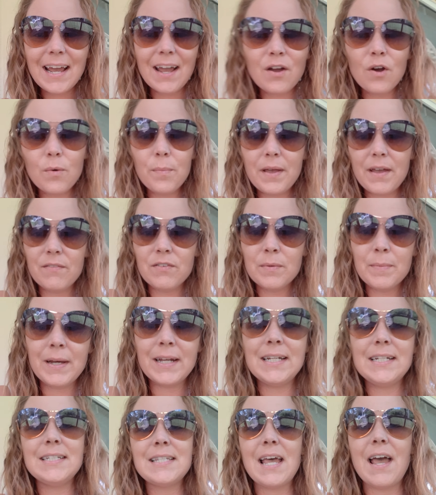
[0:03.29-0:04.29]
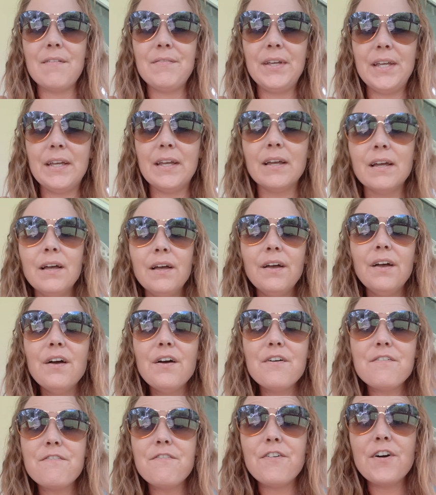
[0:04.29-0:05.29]
I hope everybody is having
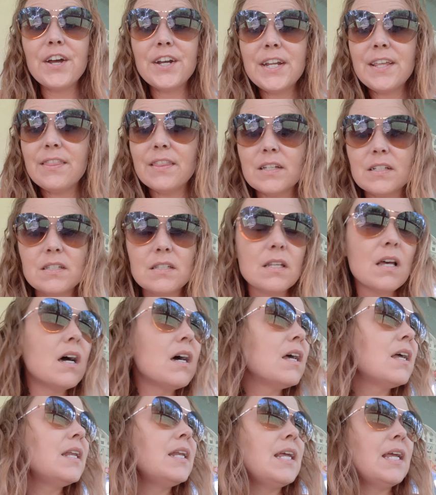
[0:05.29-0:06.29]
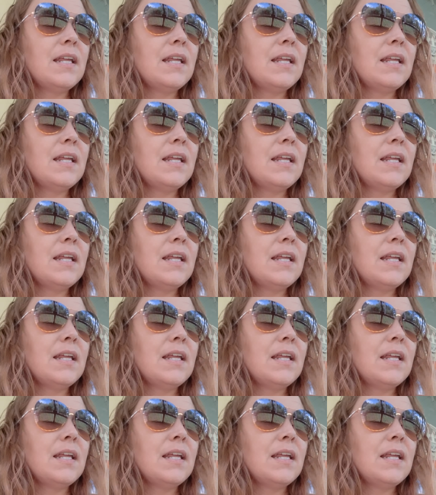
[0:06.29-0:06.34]
fun in the sun.